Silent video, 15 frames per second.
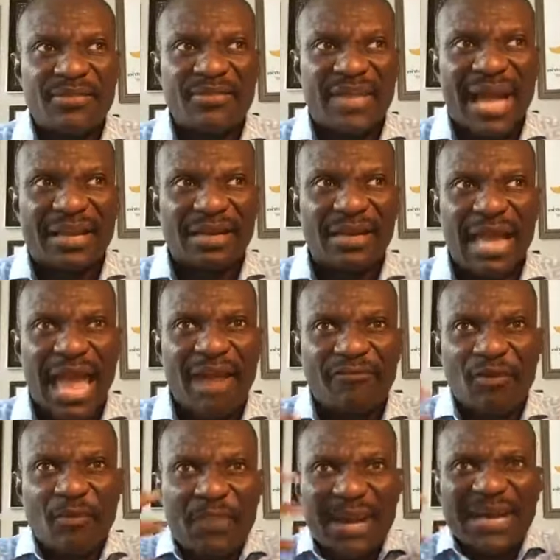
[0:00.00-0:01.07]
that
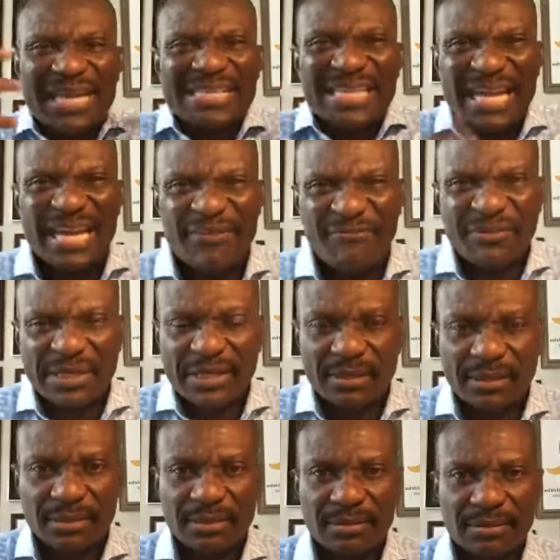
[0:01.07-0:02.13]
everybody is an
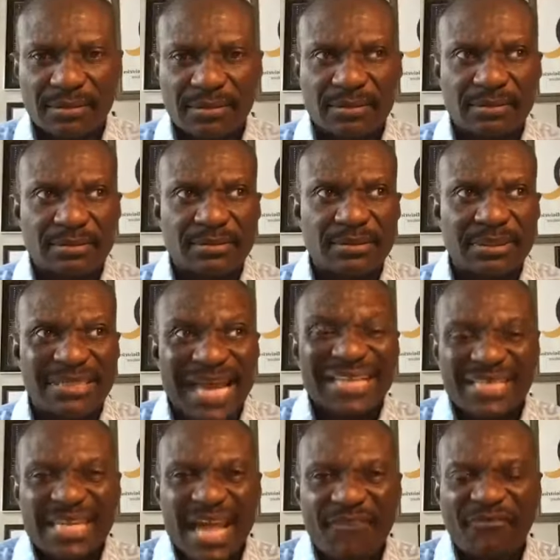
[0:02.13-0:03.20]
infidel.
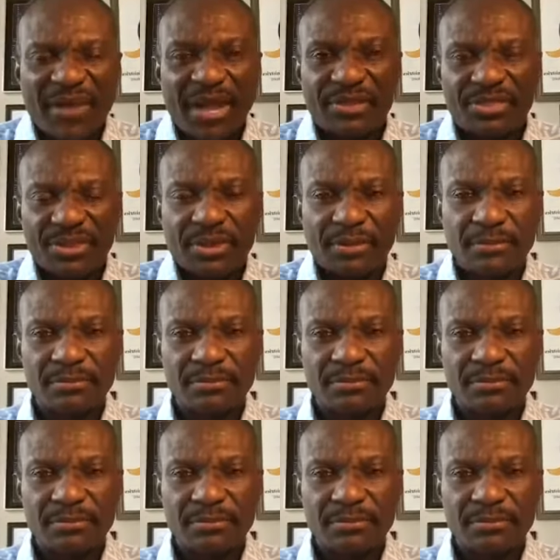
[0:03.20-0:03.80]
That's their faith.